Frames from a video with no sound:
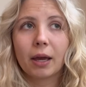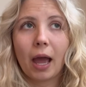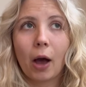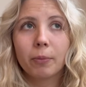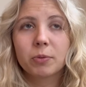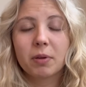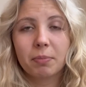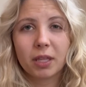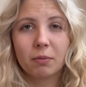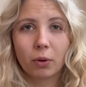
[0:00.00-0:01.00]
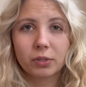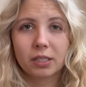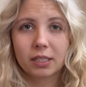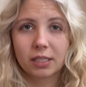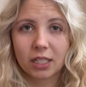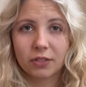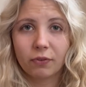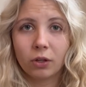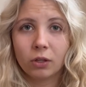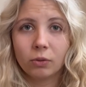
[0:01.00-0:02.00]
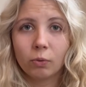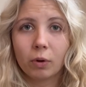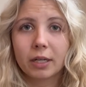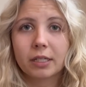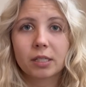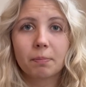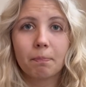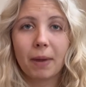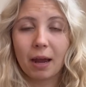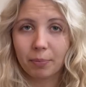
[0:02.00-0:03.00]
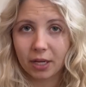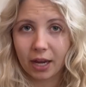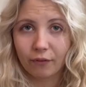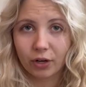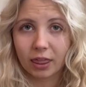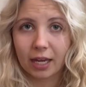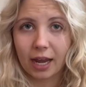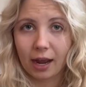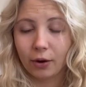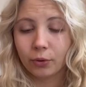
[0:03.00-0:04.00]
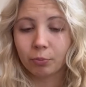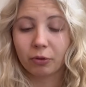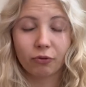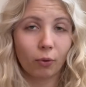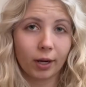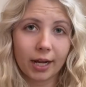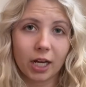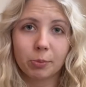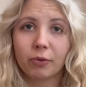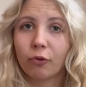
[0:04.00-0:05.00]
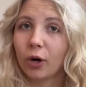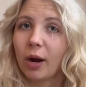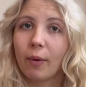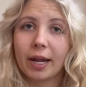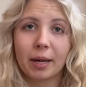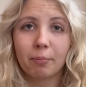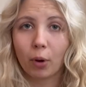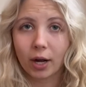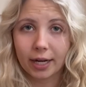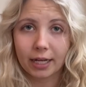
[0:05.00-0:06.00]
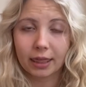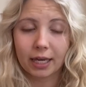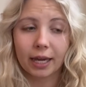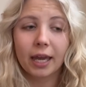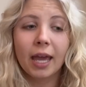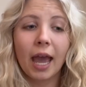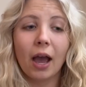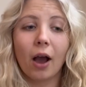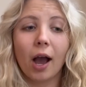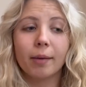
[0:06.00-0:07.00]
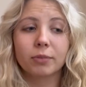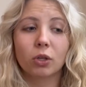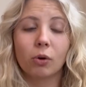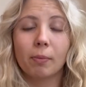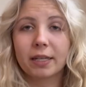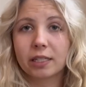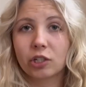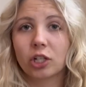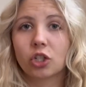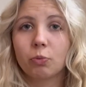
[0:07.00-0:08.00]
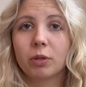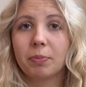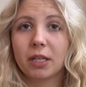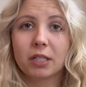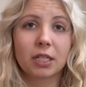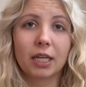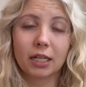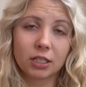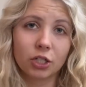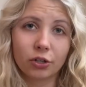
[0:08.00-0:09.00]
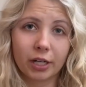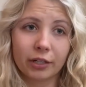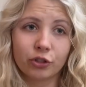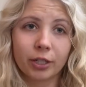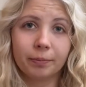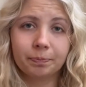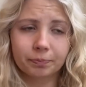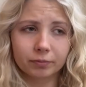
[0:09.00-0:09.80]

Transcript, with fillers: helped me be the most successful was mapping everything out beforehand, before I went and bought anything. Um, so my suggestion would be to get into your kitchen